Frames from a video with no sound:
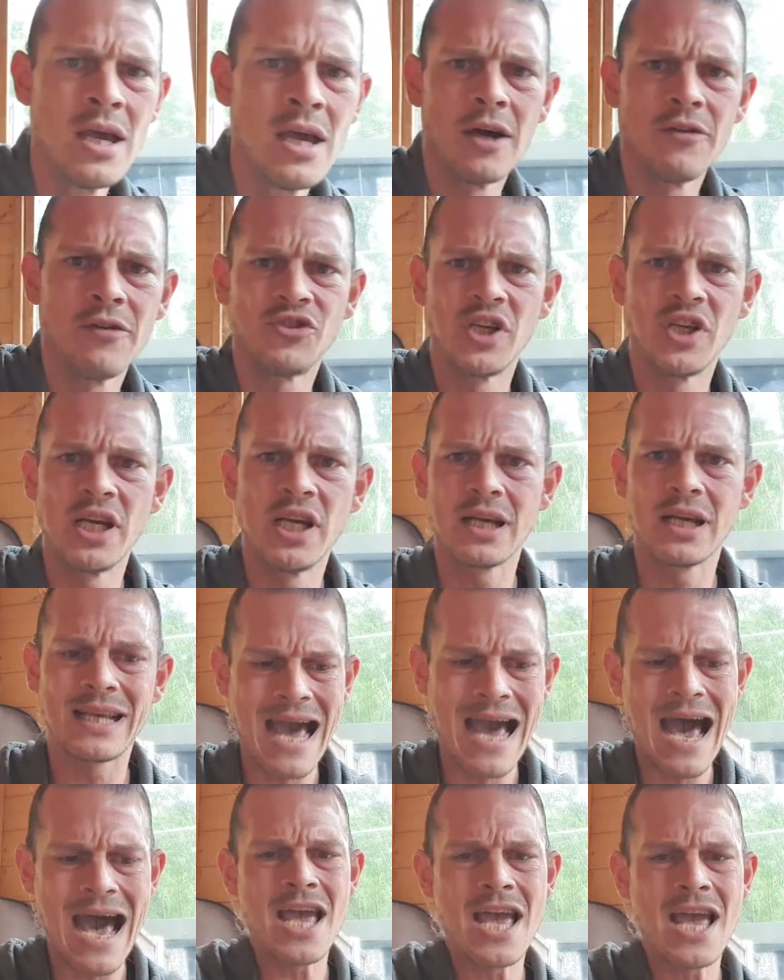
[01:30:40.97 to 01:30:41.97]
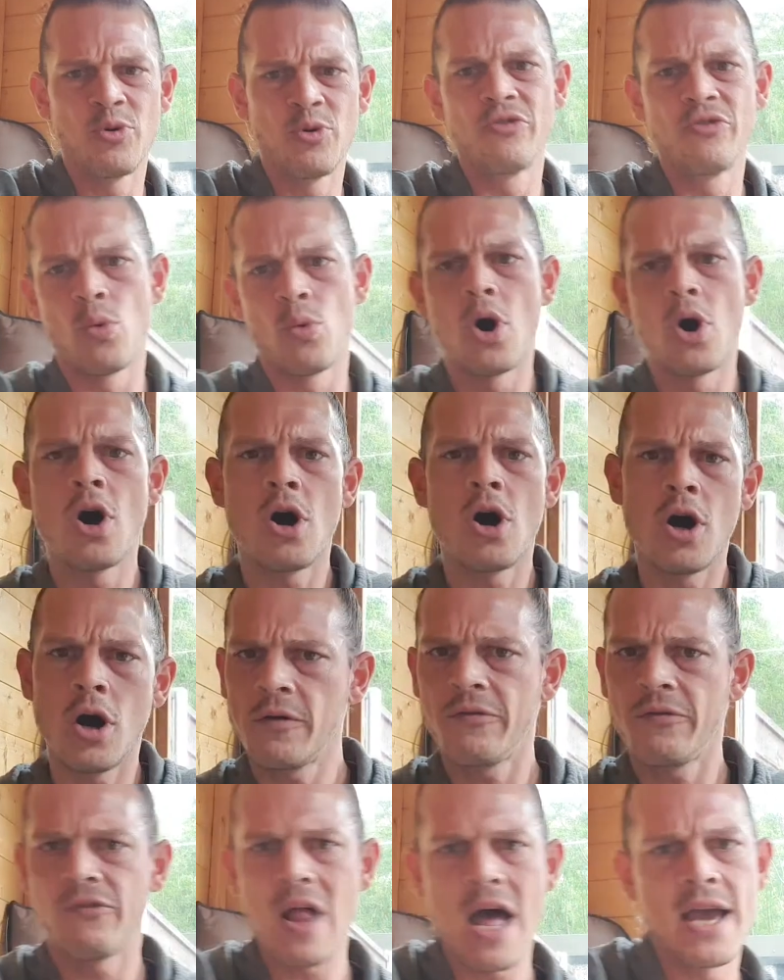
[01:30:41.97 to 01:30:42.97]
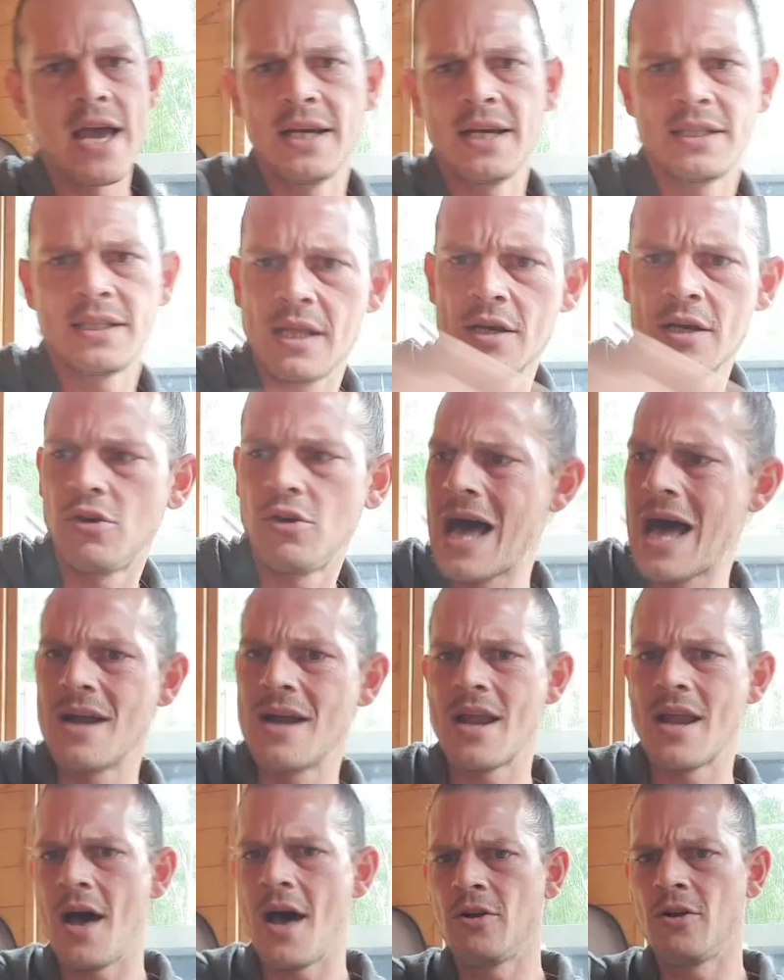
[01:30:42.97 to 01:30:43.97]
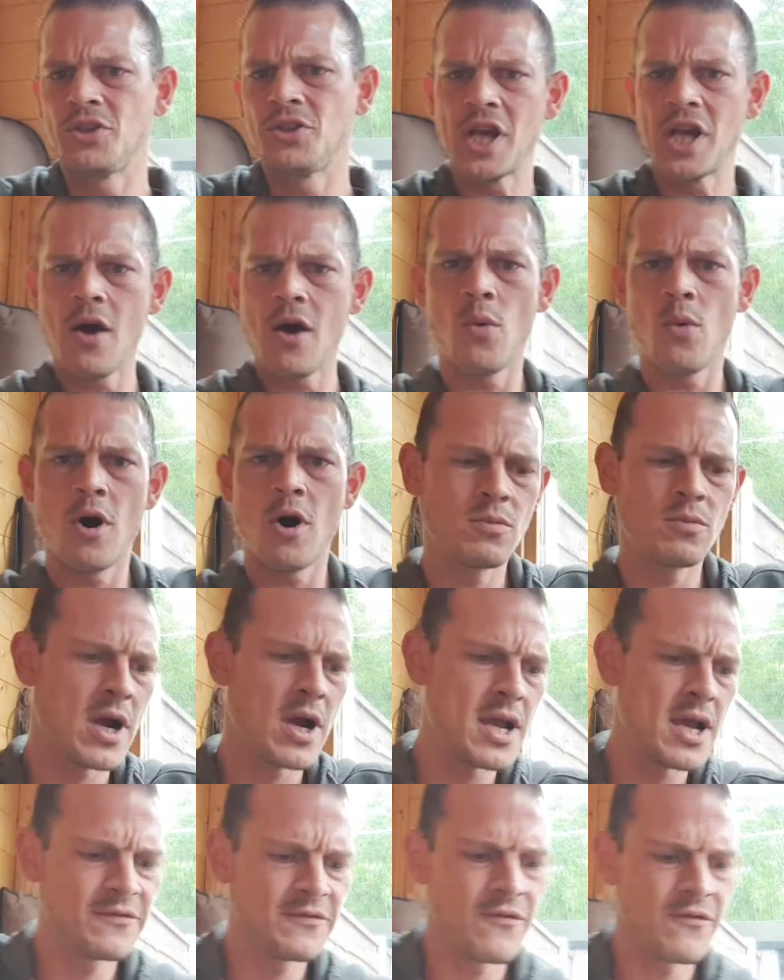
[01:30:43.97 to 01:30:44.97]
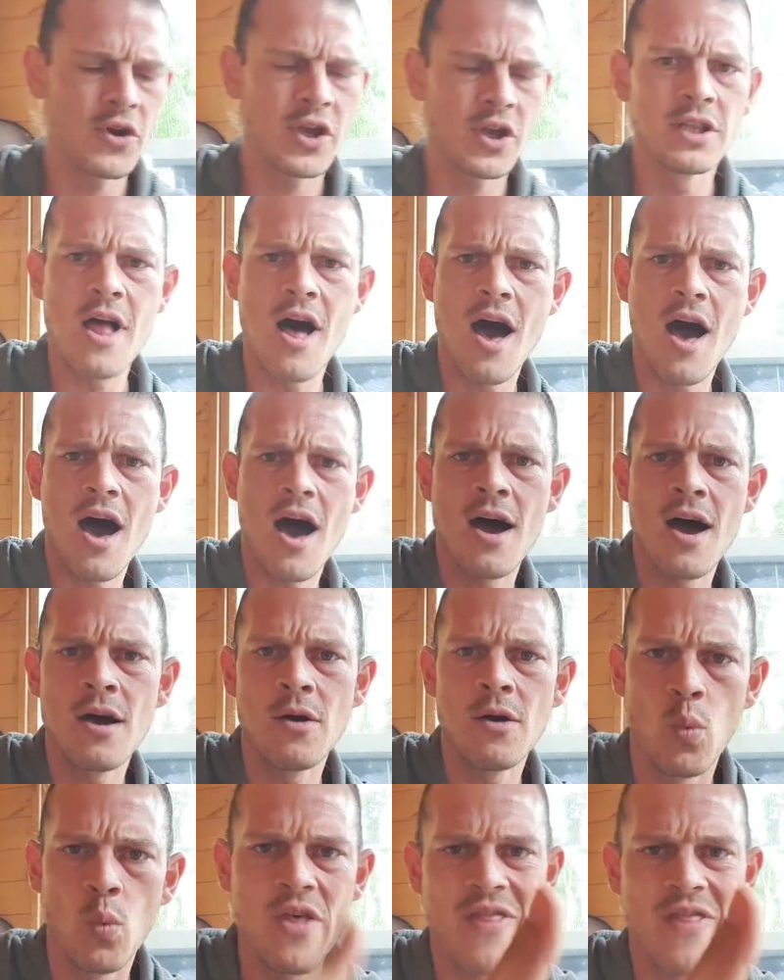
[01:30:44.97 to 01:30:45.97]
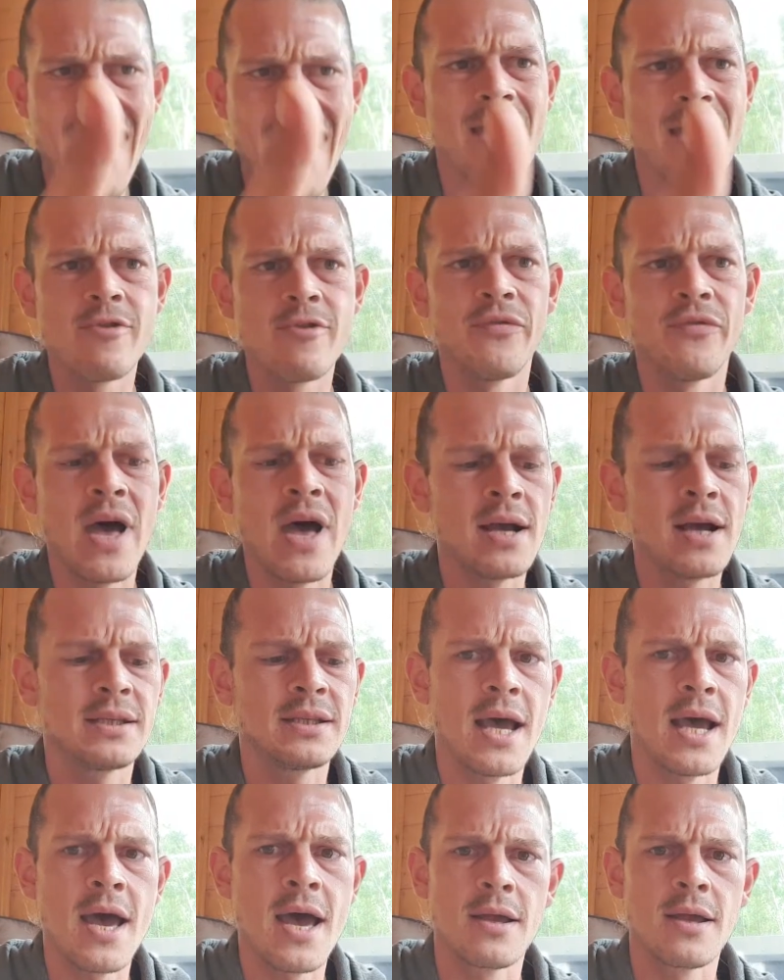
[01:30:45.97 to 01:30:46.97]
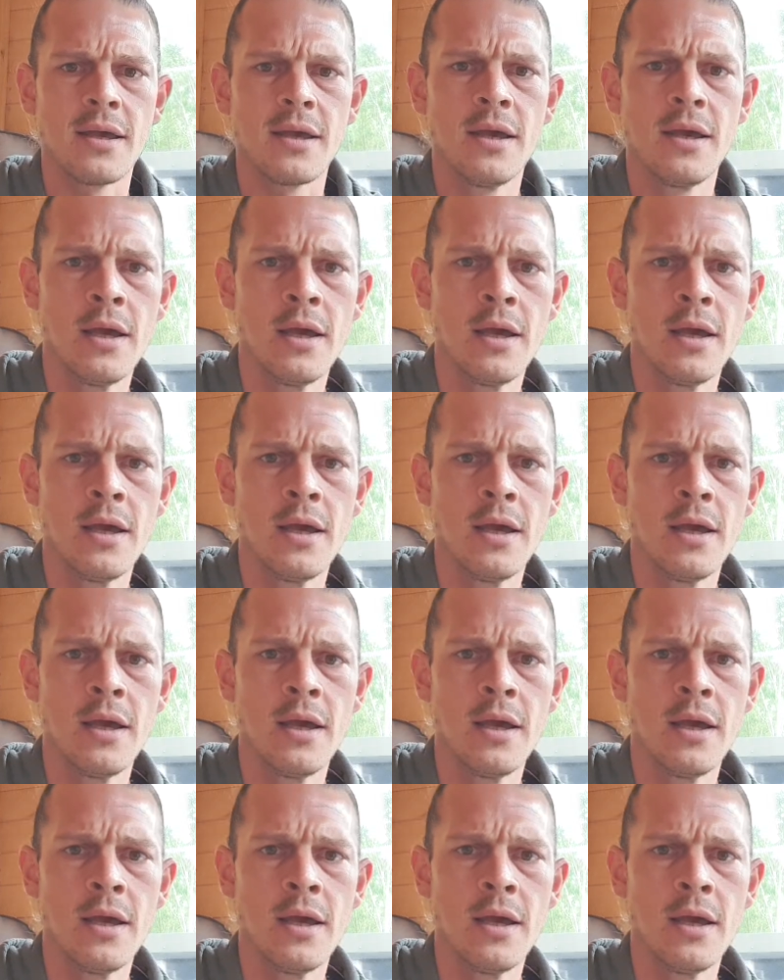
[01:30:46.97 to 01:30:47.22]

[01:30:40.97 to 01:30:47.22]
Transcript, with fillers: I've seen a guy above the water flying his little handheld jet one where he's fucking like that. We're there on that tech.